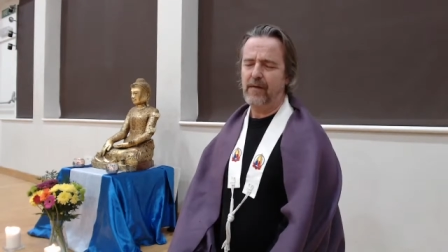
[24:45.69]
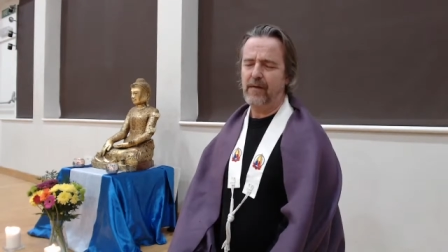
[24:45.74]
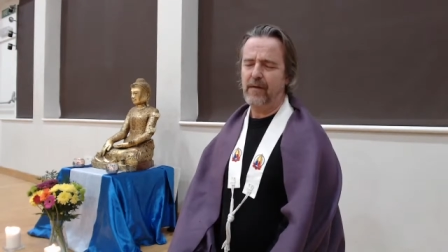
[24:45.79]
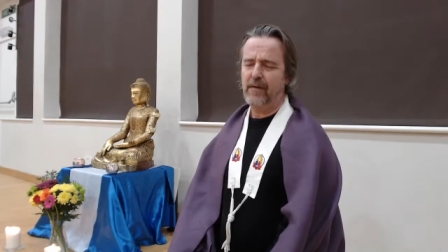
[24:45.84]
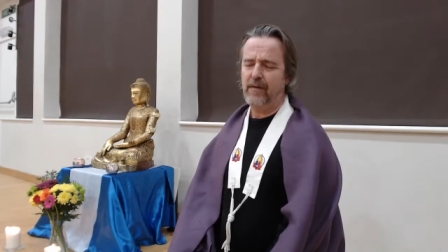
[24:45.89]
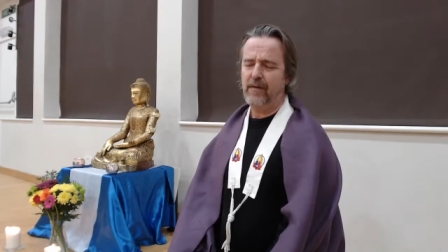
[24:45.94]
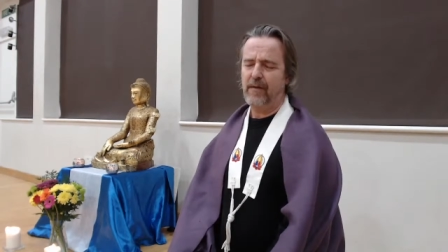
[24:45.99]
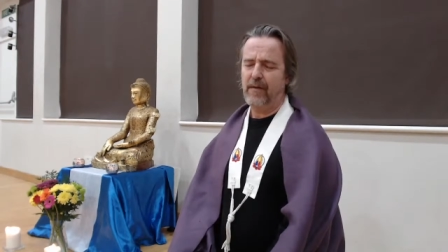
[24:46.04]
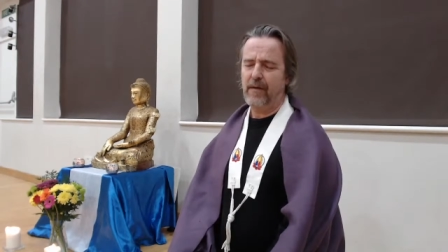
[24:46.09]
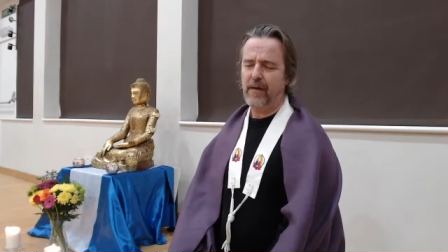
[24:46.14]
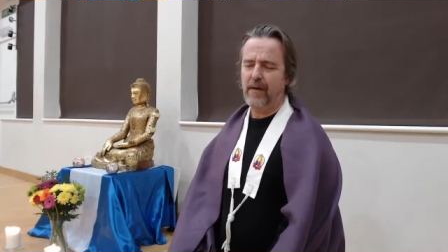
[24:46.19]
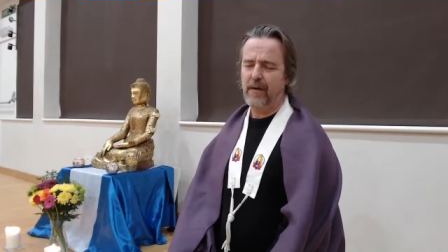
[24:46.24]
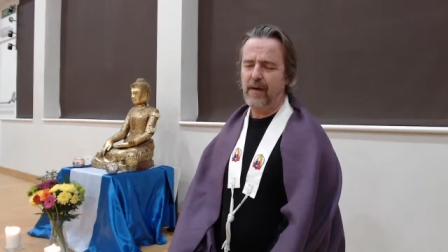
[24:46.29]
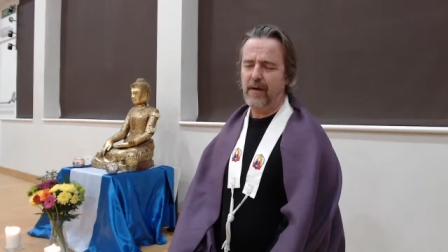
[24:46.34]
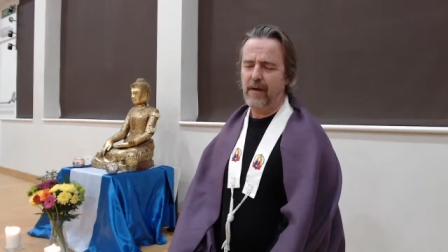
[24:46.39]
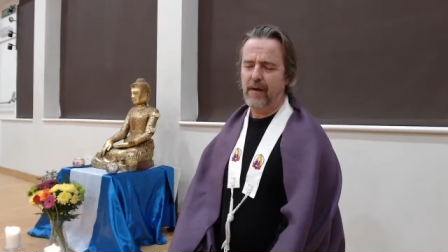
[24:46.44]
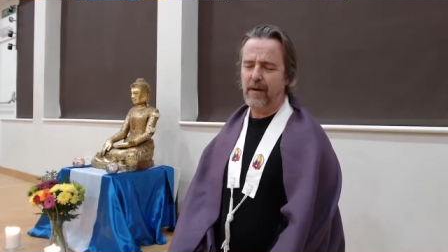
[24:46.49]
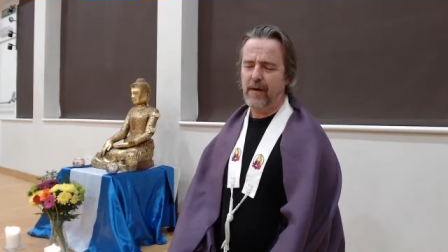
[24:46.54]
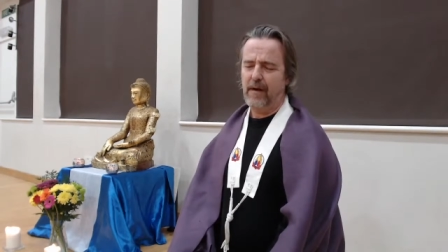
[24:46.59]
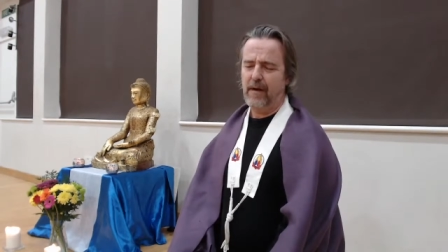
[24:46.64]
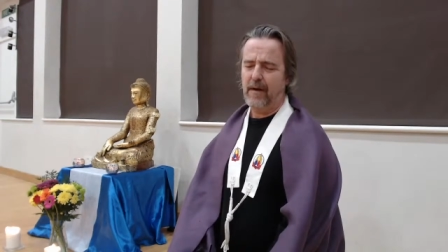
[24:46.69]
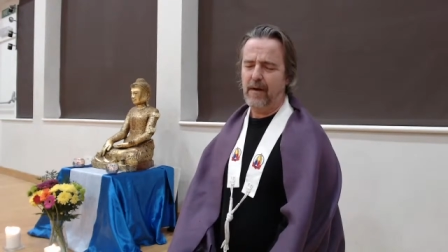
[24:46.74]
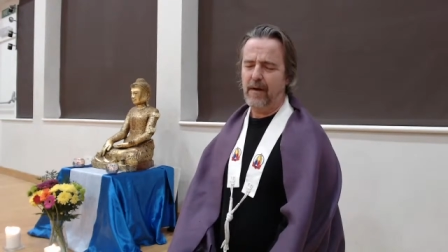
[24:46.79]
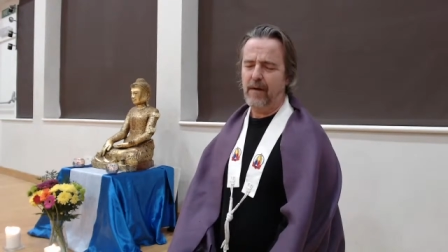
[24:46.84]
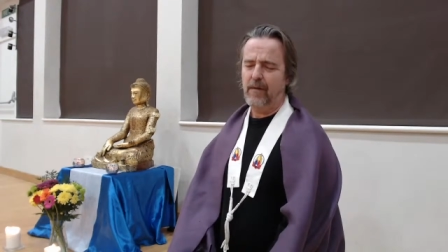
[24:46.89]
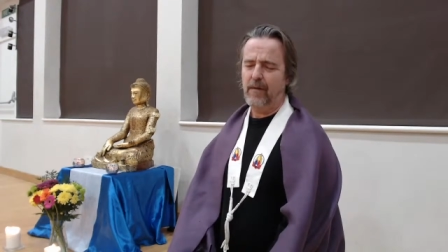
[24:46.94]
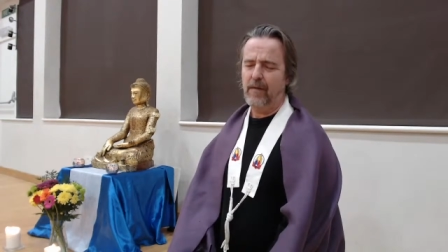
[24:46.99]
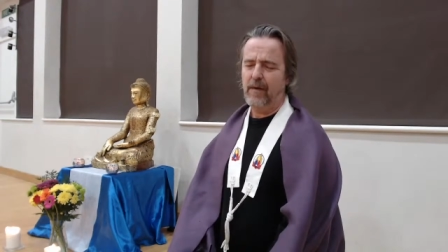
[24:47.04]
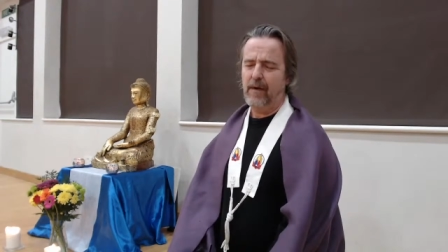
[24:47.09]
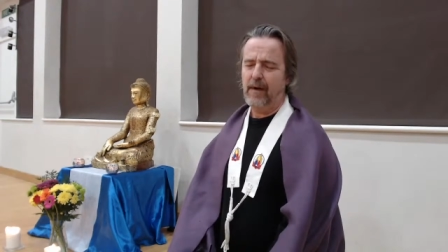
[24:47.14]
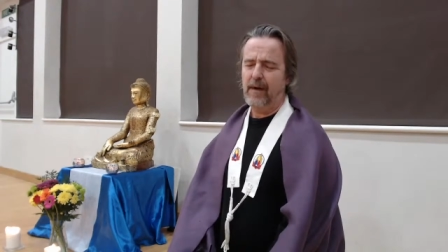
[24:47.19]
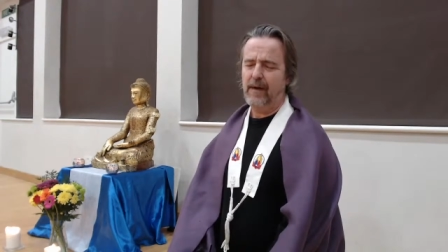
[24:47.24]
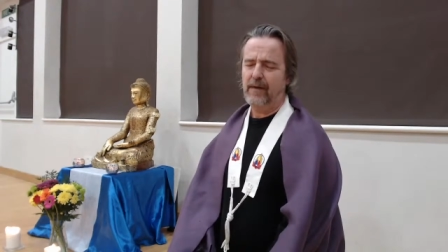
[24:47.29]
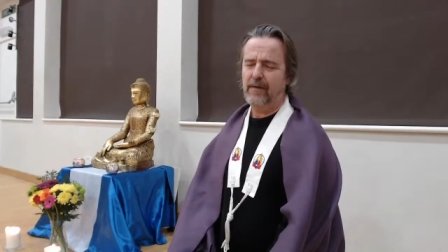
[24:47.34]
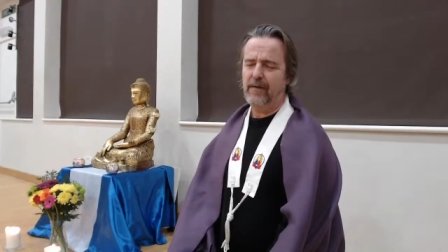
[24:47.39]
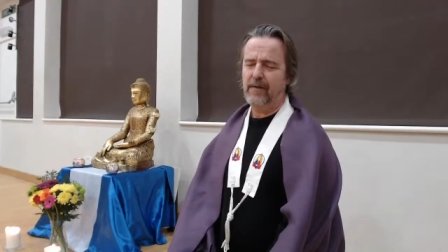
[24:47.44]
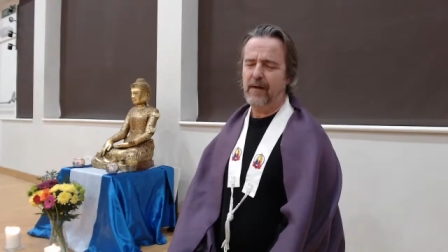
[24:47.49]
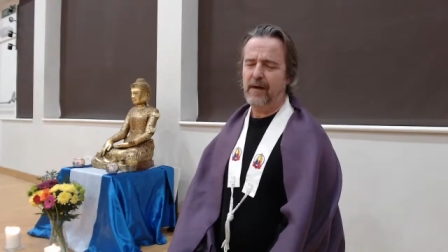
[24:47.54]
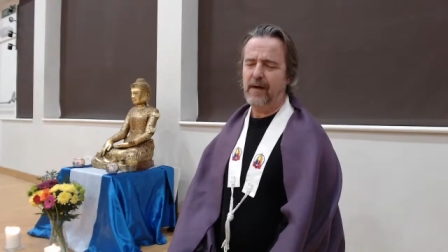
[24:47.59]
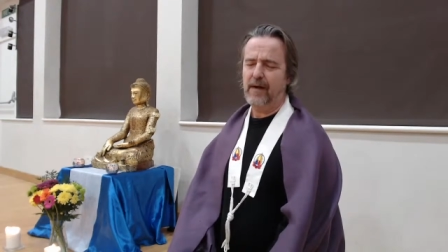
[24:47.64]
of
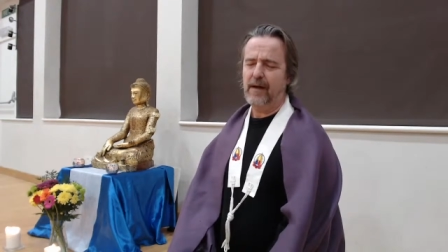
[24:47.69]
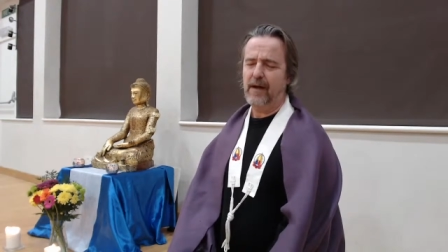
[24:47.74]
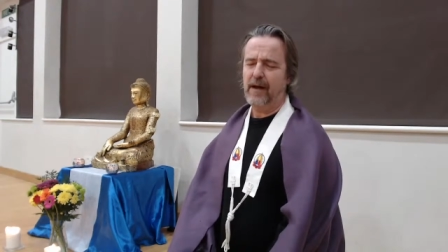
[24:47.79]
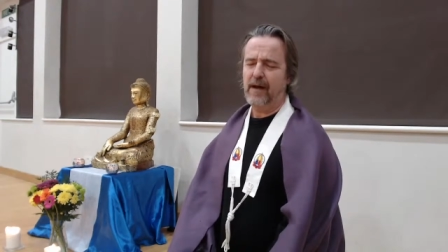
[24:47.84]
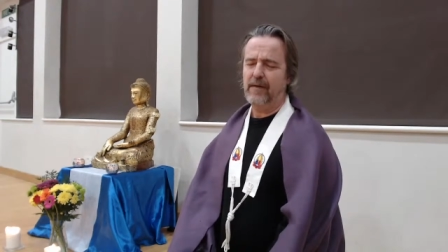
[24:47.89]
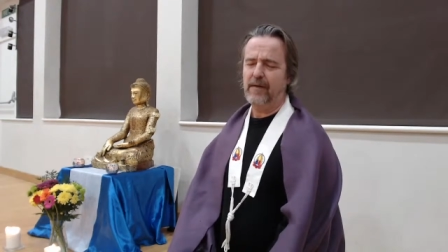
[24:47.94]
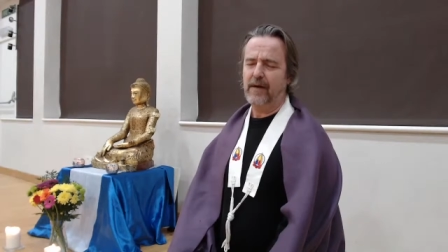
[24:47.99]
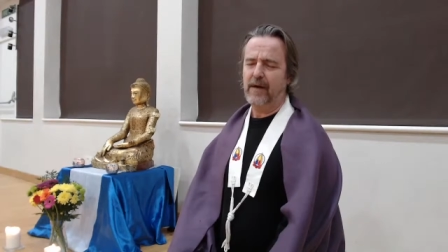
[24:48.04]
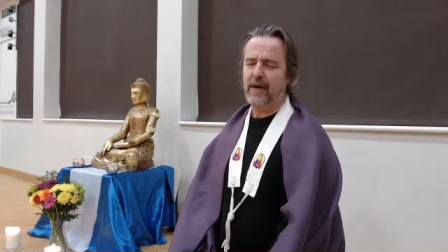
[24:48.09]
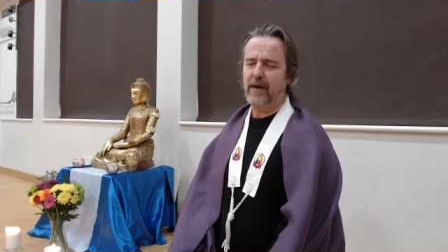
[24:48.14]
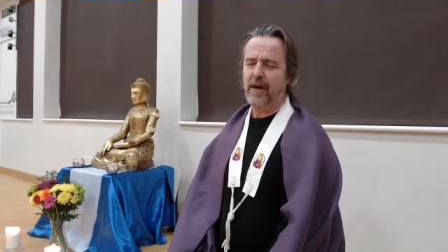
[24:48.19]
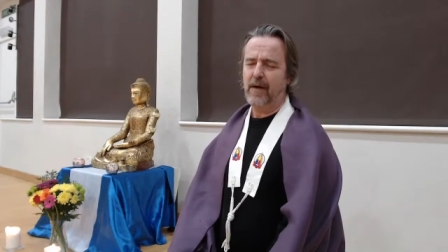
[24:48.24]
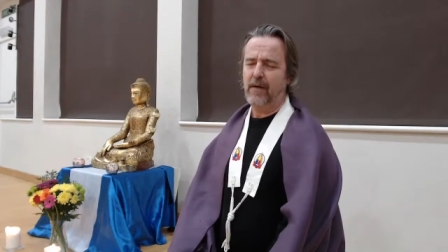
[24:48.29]
releasing and letting go.